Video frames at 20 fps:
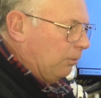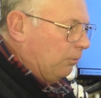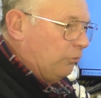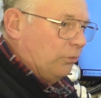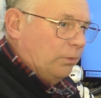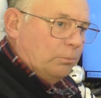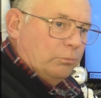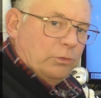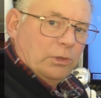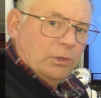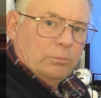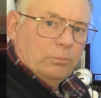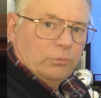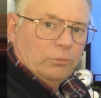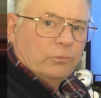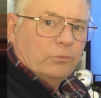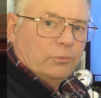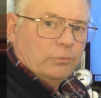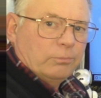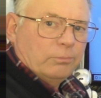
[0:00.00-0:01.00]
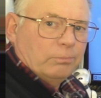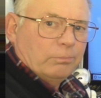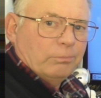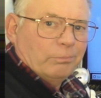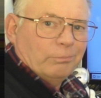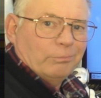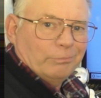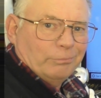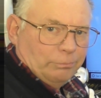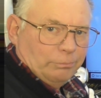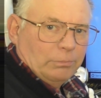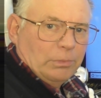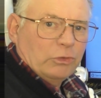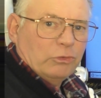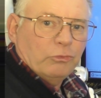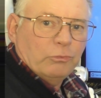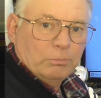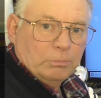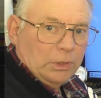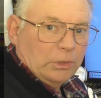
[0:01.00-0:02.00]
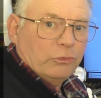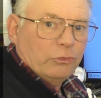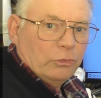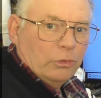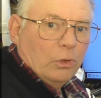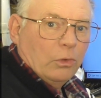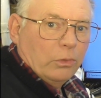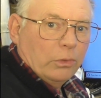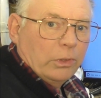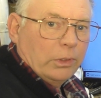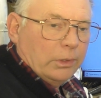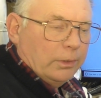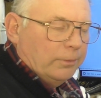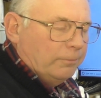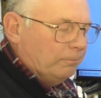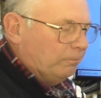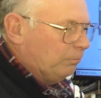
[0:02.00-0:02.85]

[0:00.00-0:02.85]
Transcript: sometimes much longer,